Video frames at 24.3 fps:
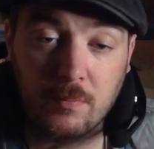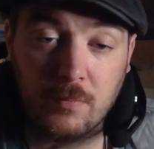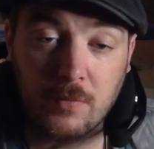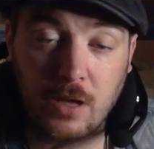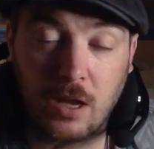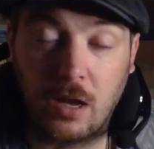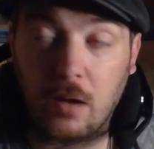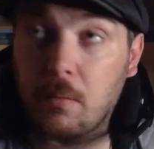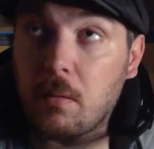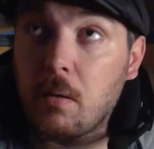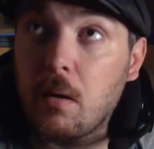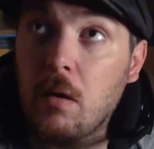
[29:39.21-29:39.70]

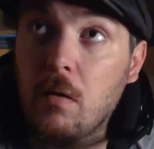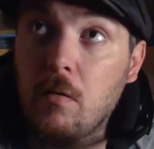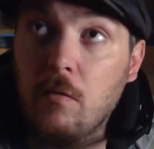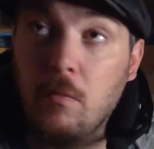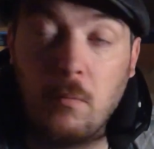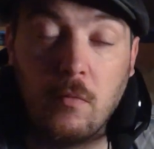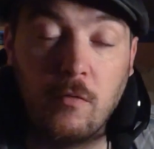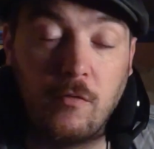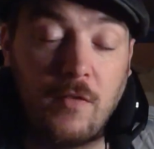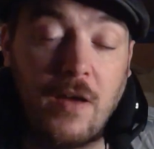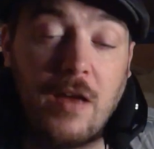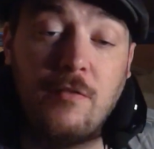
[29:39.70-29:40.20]
Like,
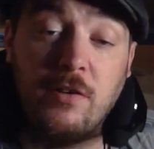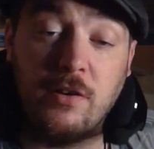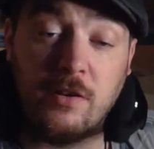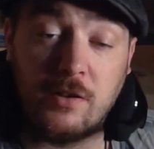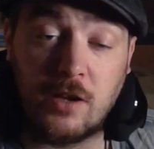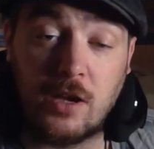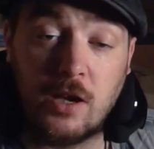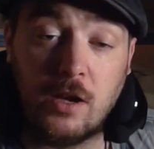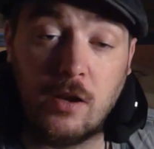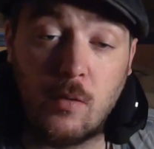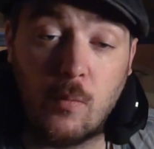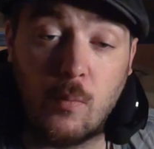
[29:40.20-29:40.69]
favorite
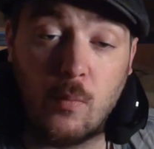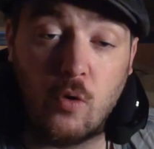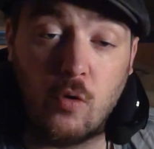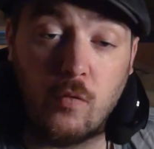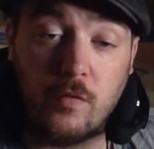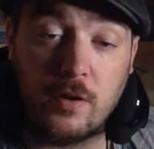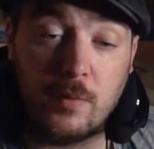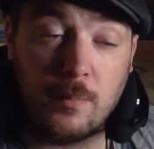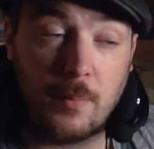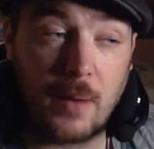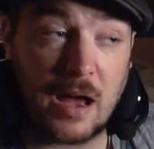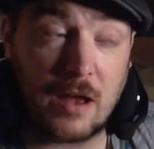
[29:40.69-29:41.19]
scene in the
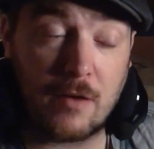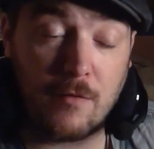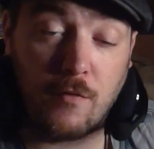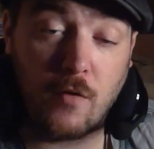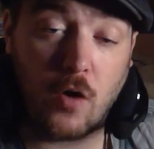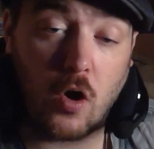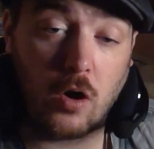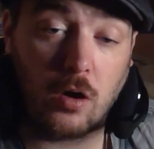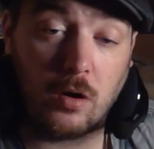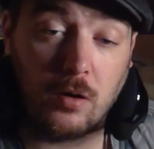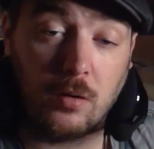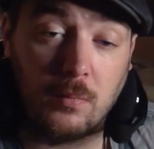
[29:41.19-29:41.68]
movie by
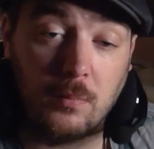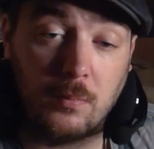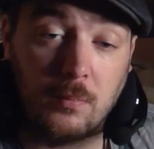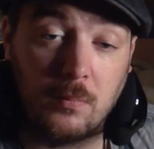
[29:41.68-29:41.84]
far.